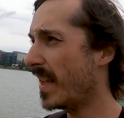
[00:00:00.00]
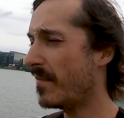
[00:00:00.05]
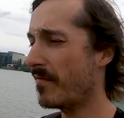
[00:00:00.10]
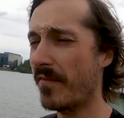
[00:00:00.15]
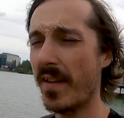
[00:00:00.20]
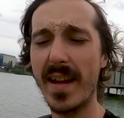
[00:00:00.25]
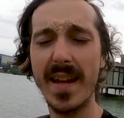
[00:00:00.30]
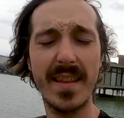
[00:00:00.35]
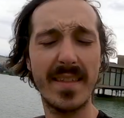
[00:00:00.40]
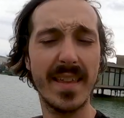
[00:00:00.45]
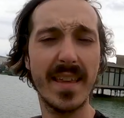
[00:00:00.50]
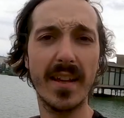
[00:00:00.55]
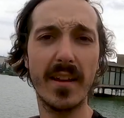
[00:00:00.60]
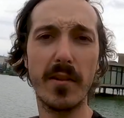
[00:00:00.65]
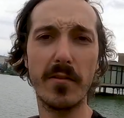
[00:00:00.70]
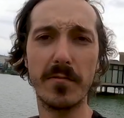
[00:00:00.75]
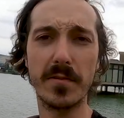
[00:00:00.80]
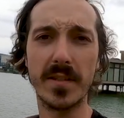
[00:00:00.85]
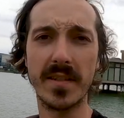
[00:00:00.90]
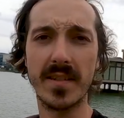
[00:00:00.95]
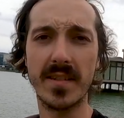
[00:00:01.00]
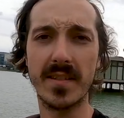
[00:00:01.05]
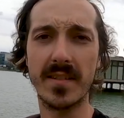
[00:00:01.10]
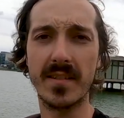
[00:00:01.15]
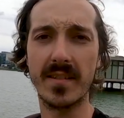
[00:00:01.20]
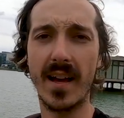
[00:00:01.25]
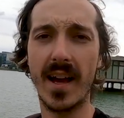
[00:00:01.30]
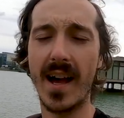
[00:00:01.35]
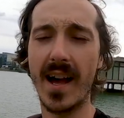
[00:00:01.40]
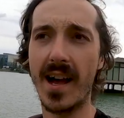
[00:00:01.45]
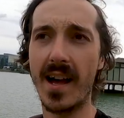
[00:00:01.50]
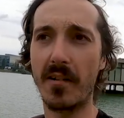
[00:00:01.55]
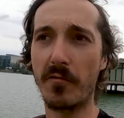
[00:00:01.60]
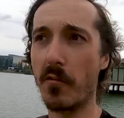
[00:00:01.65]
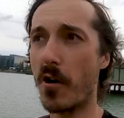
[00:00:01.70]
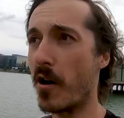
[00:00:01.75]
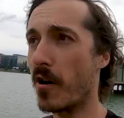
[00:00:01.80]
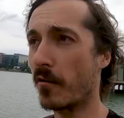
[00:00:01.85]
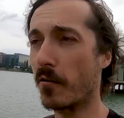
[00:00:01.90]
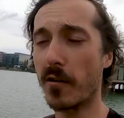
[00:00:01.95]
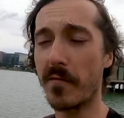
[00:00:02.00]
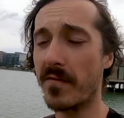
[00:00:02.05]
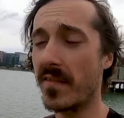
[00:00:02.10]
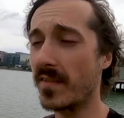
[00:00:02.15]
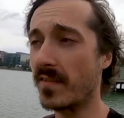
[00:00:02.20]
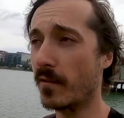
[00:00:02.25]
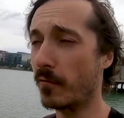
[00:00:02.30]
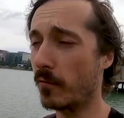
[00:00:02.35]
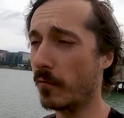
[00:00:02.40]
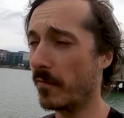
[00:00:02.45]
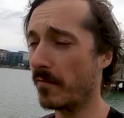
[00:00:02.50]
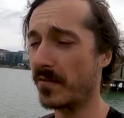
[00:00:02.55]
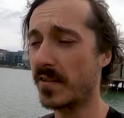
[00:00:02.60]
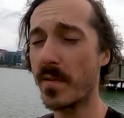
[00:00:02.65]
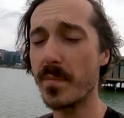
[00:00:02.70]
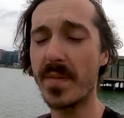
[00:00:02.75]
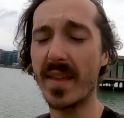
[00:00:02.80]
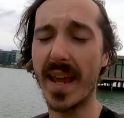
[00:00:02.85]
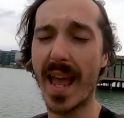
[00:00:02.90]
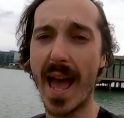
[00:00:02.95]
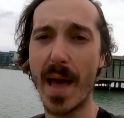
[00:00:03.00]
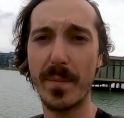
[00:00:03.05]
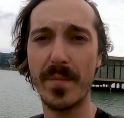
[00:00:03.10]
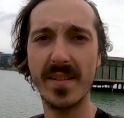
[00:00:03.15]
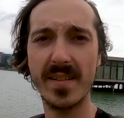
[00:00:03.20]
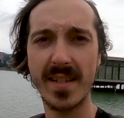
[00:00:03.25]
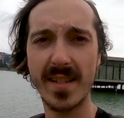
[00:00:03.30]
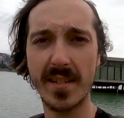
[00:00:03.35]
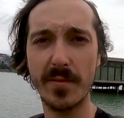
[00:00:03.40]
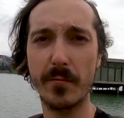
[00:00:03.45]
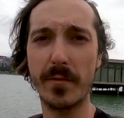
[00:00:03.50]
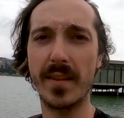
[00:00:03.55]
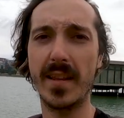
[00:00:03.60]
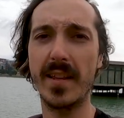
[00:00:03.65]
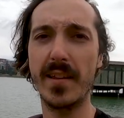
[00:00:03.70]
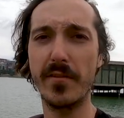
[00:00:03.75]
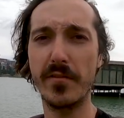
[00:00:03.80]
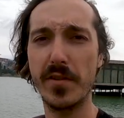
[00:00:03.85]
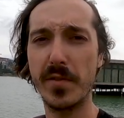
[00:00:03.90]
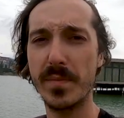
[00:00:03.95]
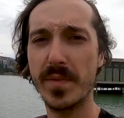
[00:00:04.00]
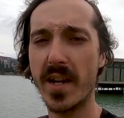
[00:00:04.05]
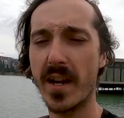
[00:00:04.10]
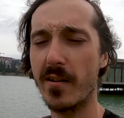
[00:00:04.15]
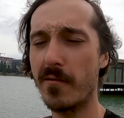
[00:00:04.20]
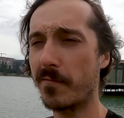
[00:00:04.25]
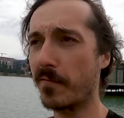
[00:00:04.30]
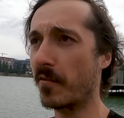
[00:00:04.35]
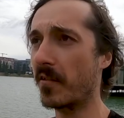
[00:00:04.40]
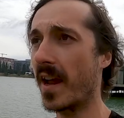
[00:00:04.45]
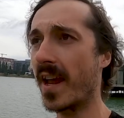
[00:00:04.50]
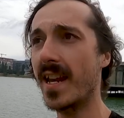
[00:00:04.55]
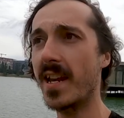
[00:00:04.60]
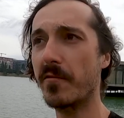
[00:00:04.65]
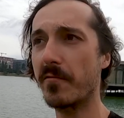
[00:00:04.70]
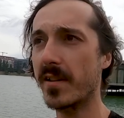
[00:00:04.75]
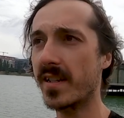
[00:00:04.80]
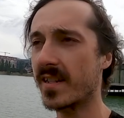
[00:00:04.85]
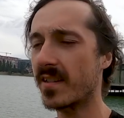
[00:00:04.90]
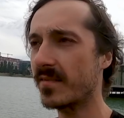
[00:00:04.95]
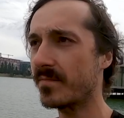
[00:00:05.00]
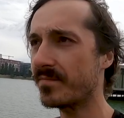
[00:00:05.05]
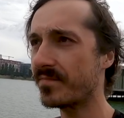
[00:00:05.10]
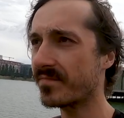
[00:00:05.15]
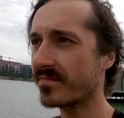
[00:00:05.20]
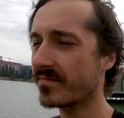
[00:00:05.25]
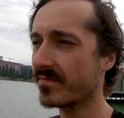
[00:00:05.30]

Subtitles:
if anything goes wrong, or if something happens with the YouTube channel for any reason.